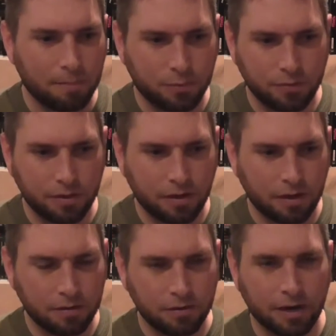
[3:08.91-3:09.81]
through
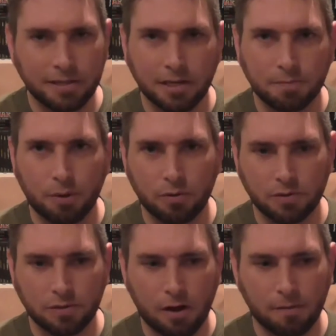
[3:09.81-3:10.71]
the United States
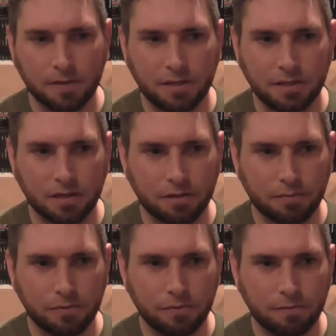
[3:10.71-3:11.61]
Post Office. He sent it
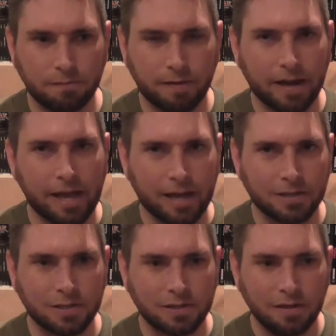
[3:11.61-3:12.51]
through
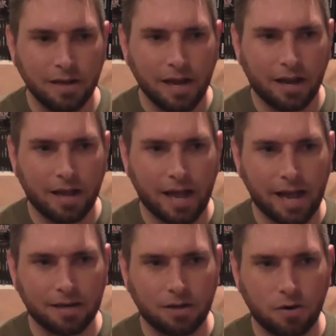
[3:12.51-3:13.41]
FedEx, and I
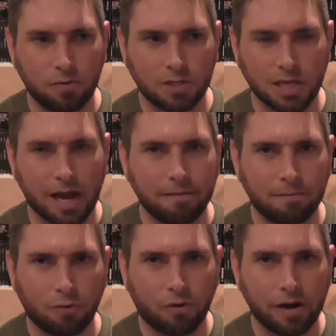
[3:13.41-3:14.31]
had to go sign
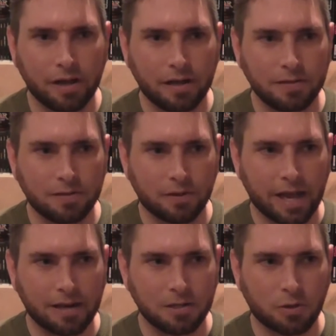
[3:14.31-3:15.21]
for it, so they
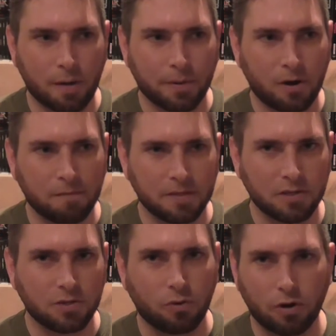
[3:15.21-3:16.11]
had to drop it off at the
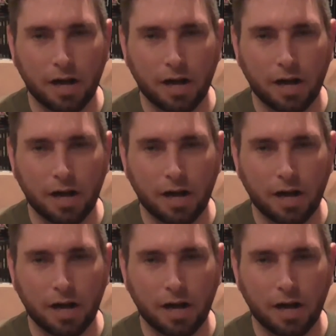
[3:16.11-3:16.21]
store.